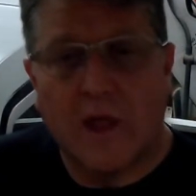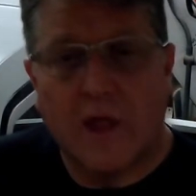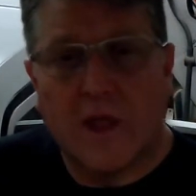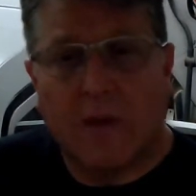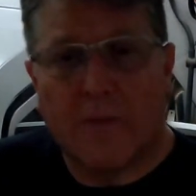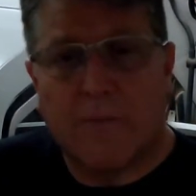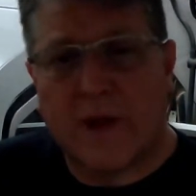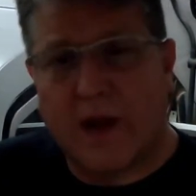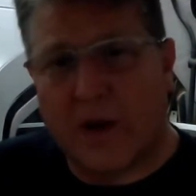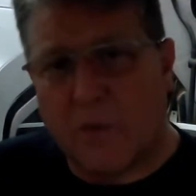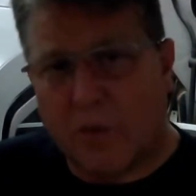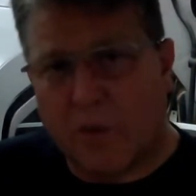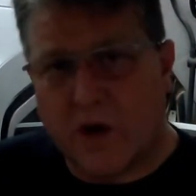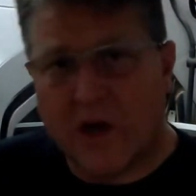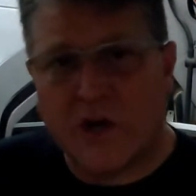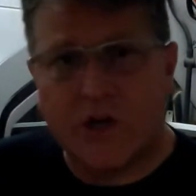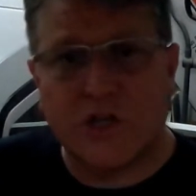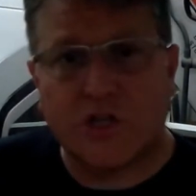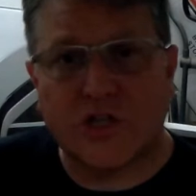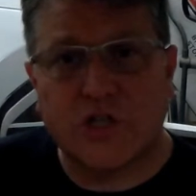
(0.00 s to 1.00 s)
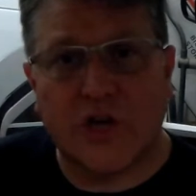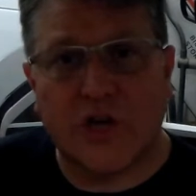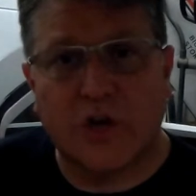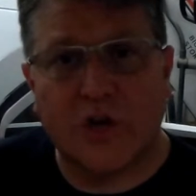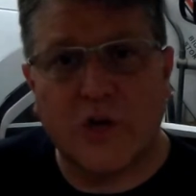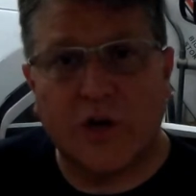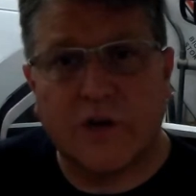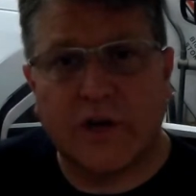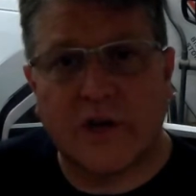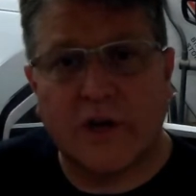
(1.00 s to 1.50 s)
But I wanted to show
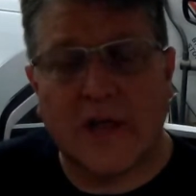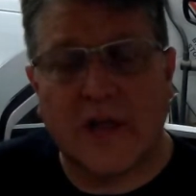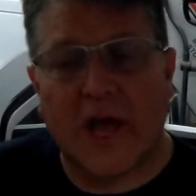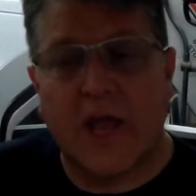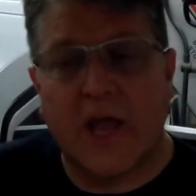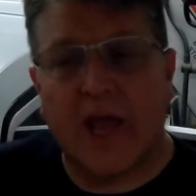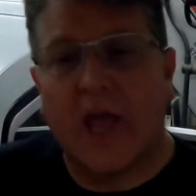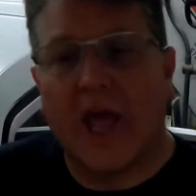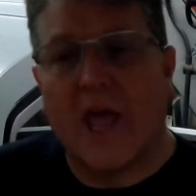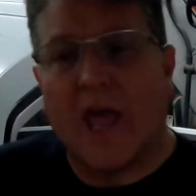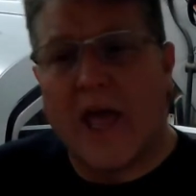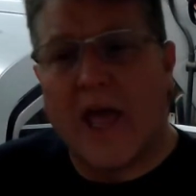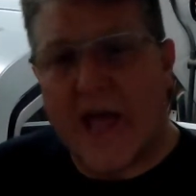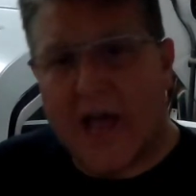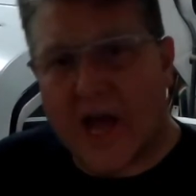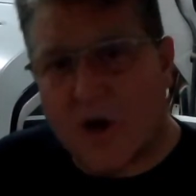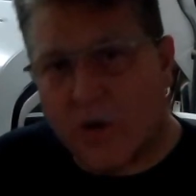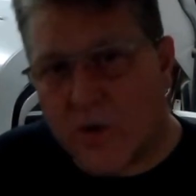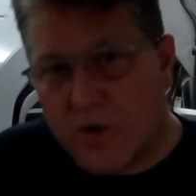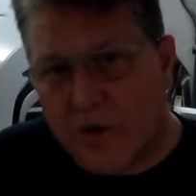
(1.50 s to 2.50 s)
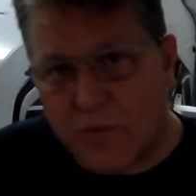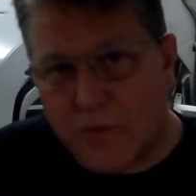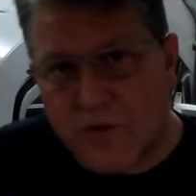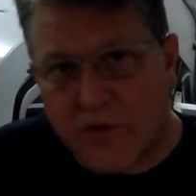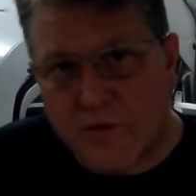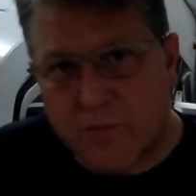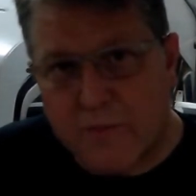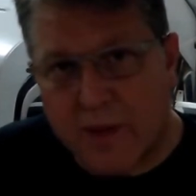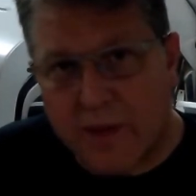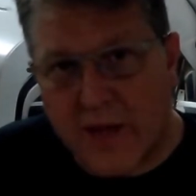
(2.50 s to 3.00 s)
you today how it
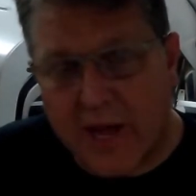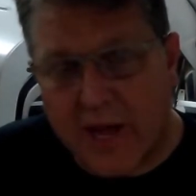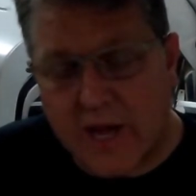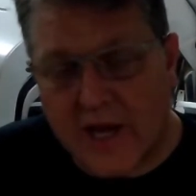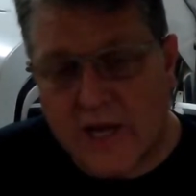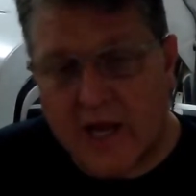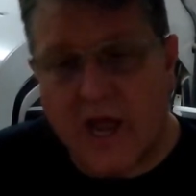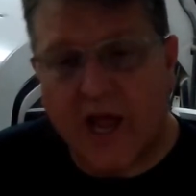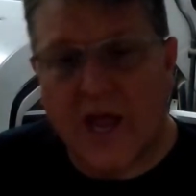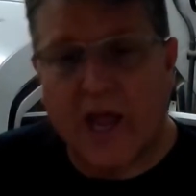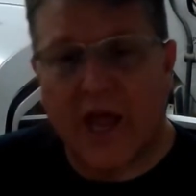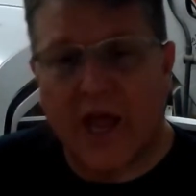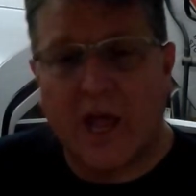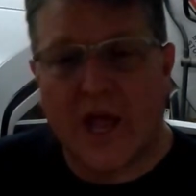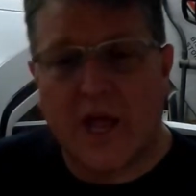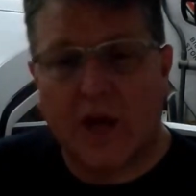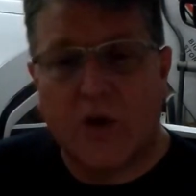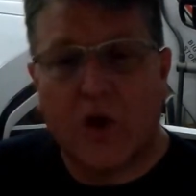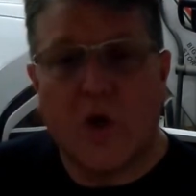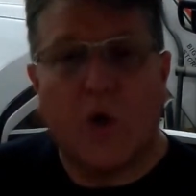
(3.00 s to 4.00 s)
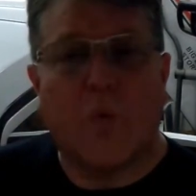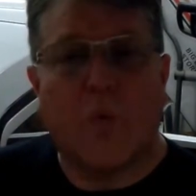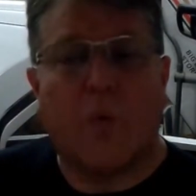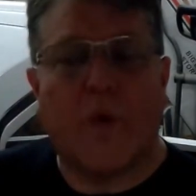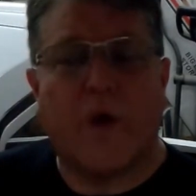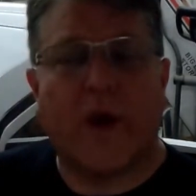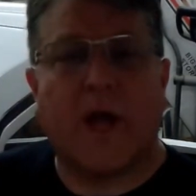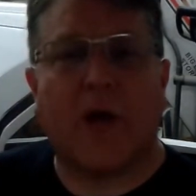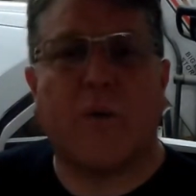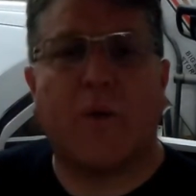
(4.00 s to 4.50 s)
was made and
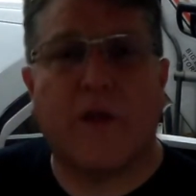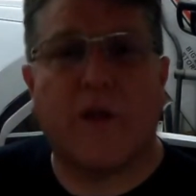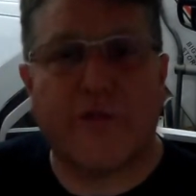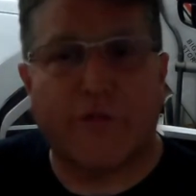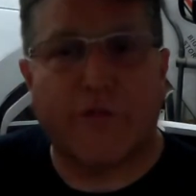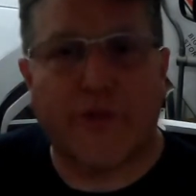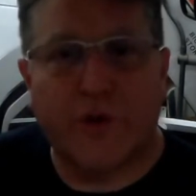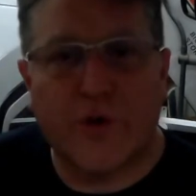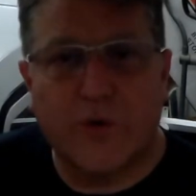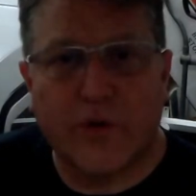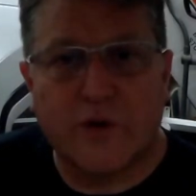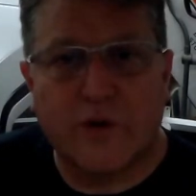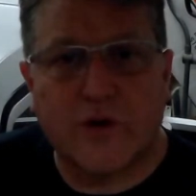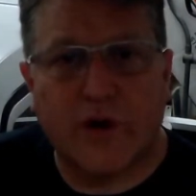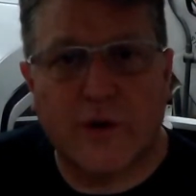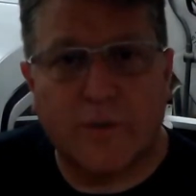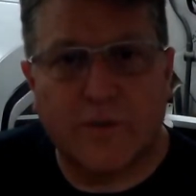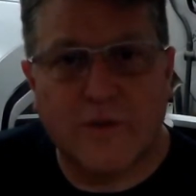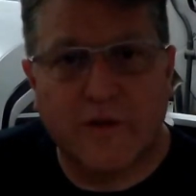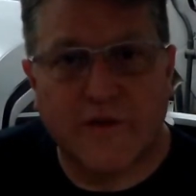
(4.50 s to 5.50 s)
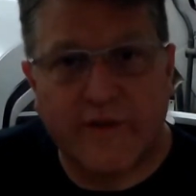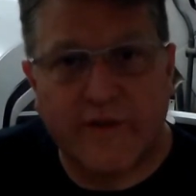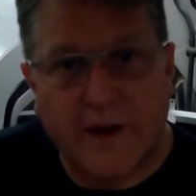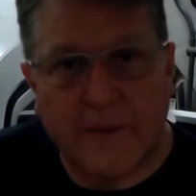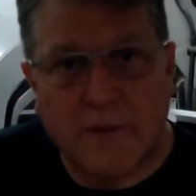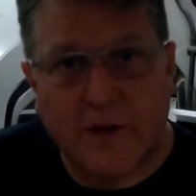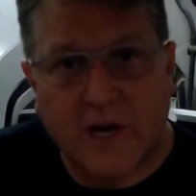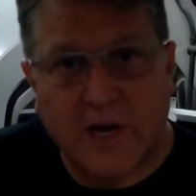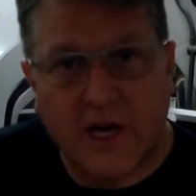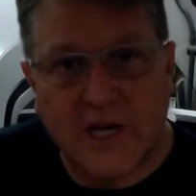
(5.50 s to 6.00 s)
what I went through in terms of
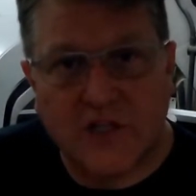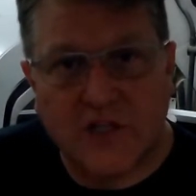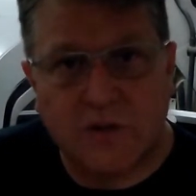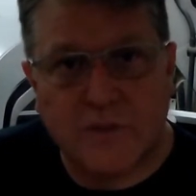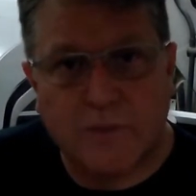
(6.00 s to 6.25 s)
fabrication